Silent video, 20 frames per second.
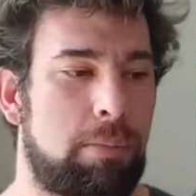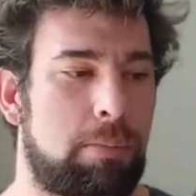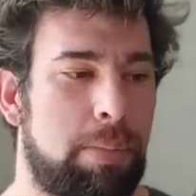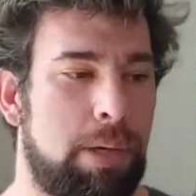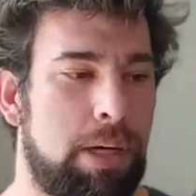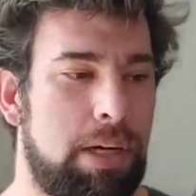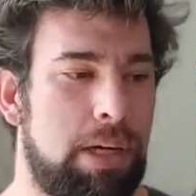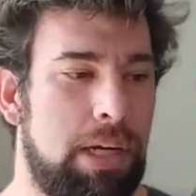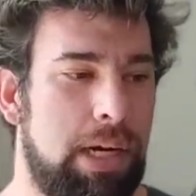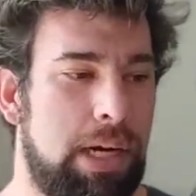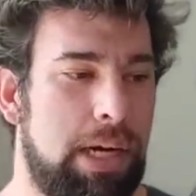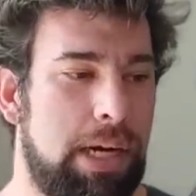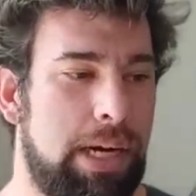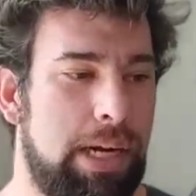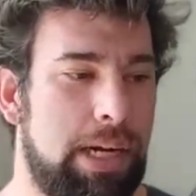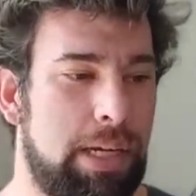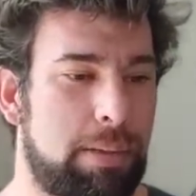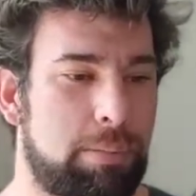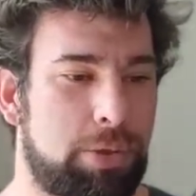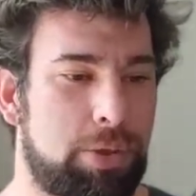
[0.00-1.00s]
but I
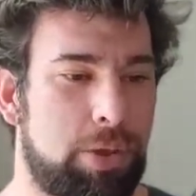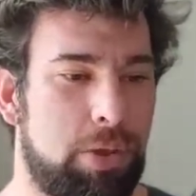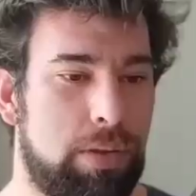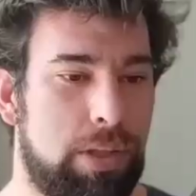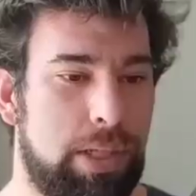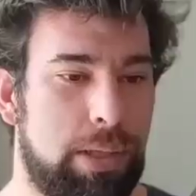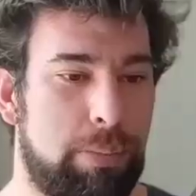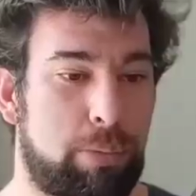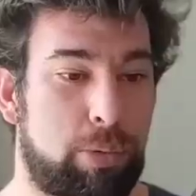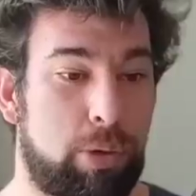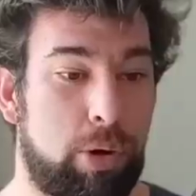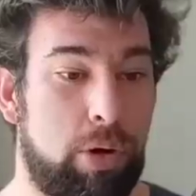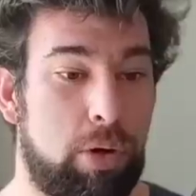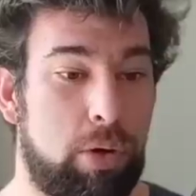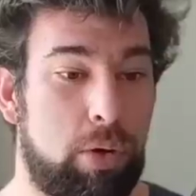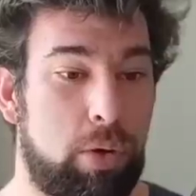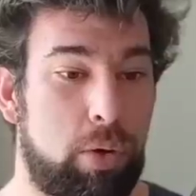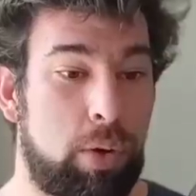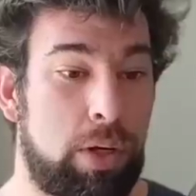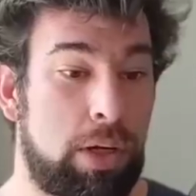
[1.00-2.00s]
am certainly
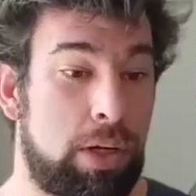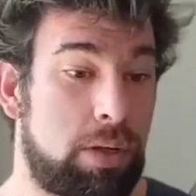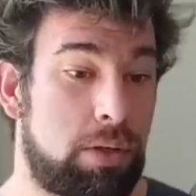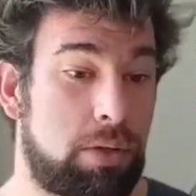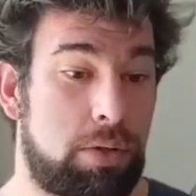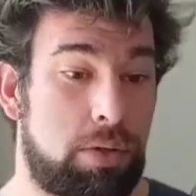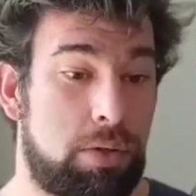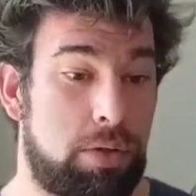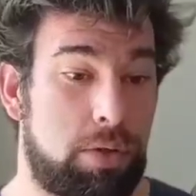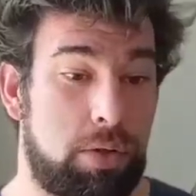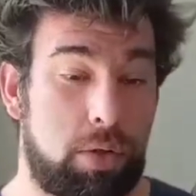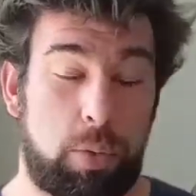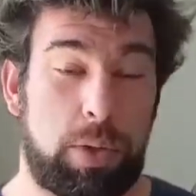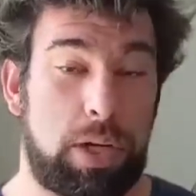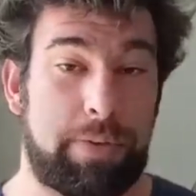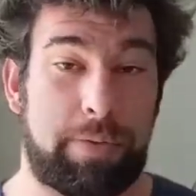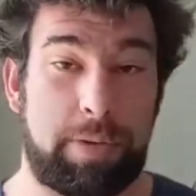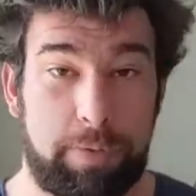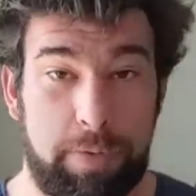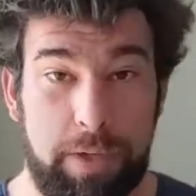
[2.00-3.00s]
pro do
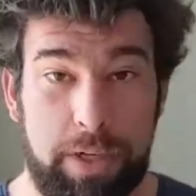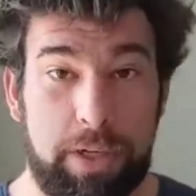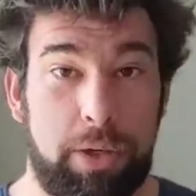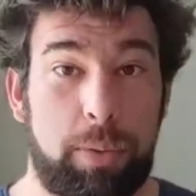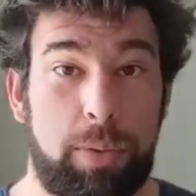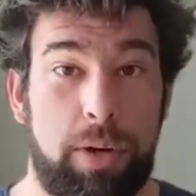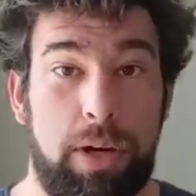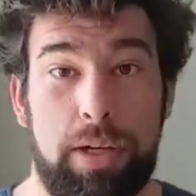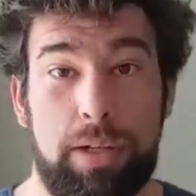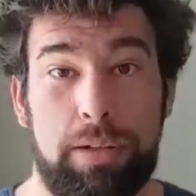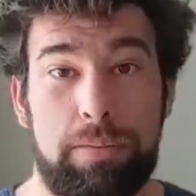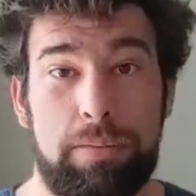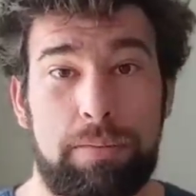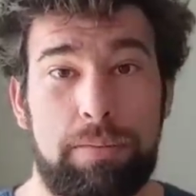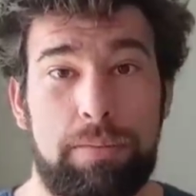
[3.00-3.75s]
whatever the fuck you want.